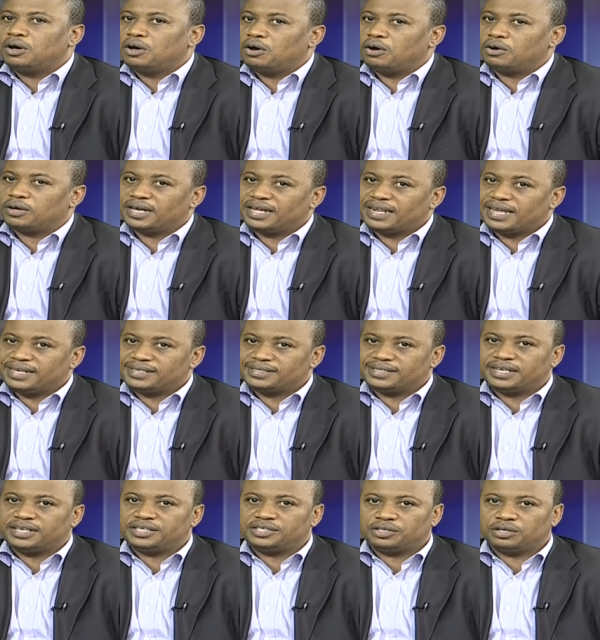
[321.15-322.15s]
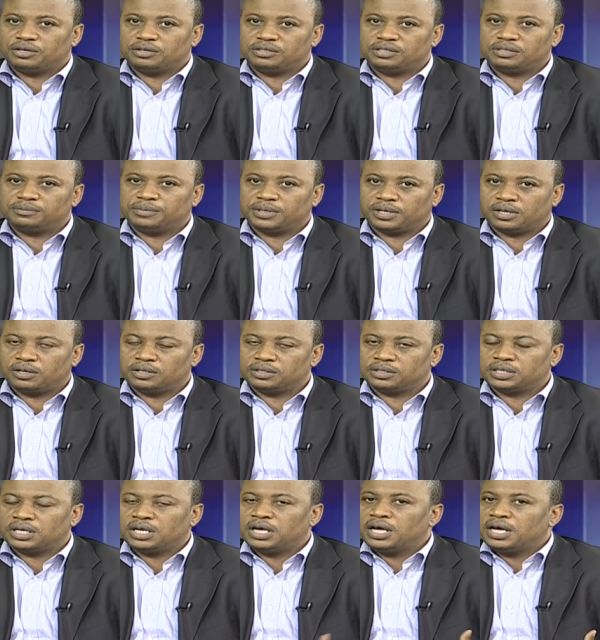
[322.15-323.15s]
organizations
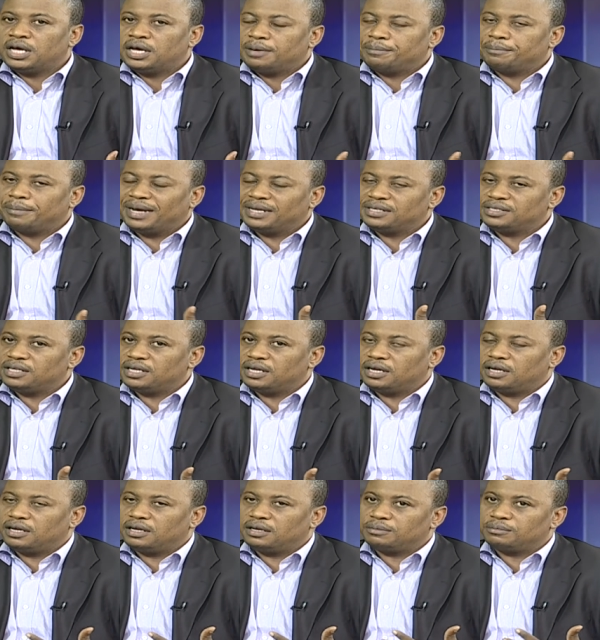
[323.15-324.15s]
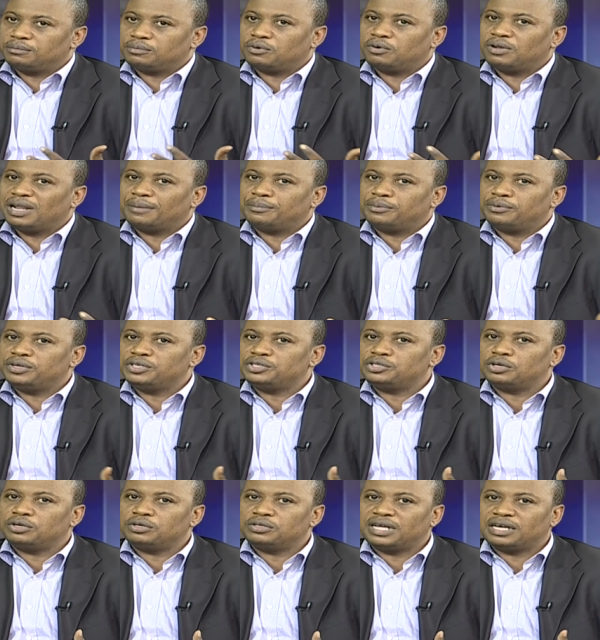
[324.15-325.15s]
because by um,
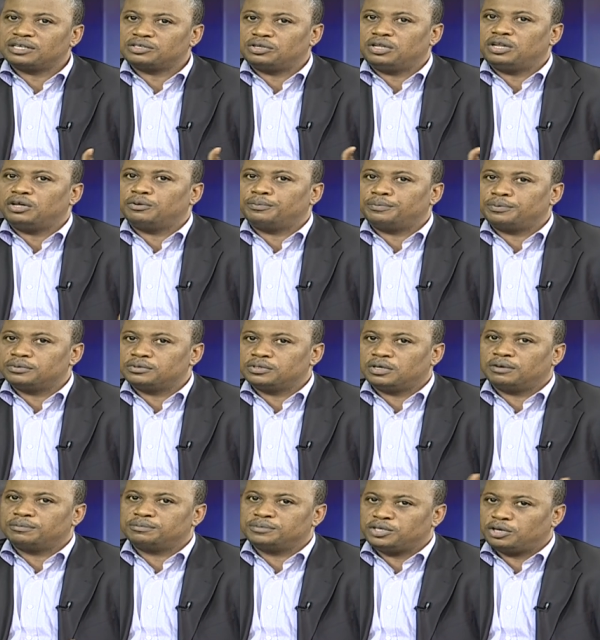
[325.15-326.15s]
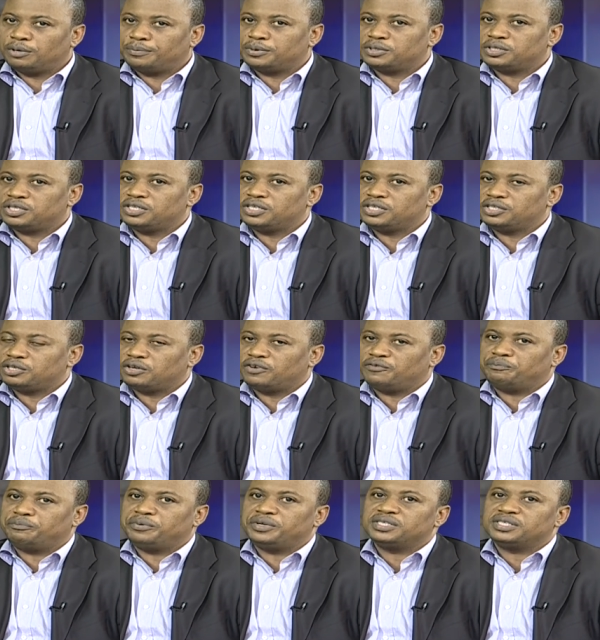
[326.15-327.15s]
collaboration actually opens up the opportunity
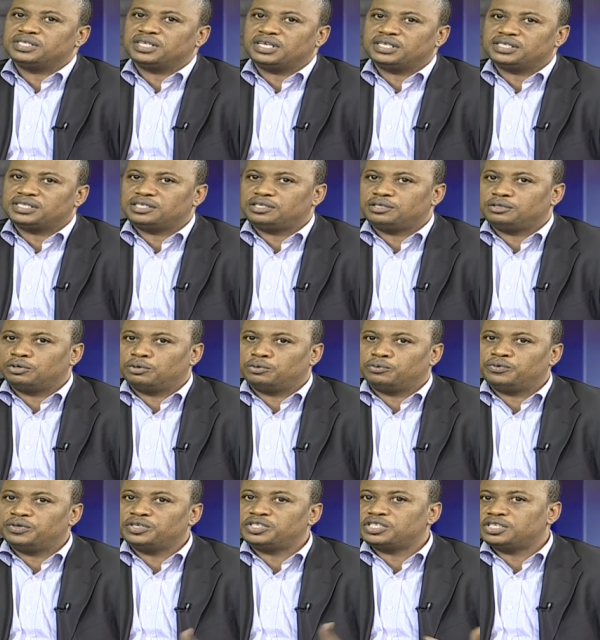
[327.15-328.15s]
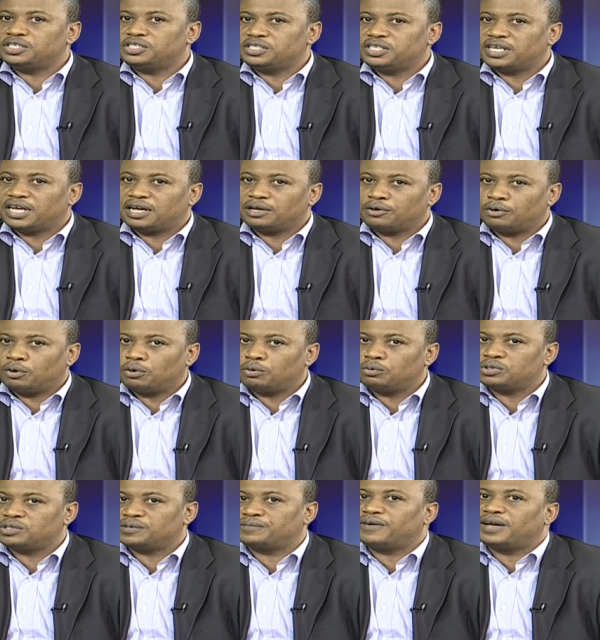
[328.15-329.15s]
of business, you know, reaching their
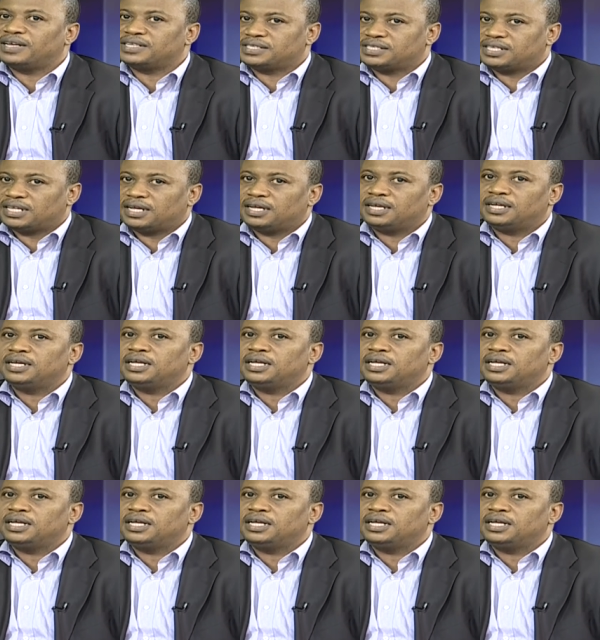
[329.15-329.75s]
goals faster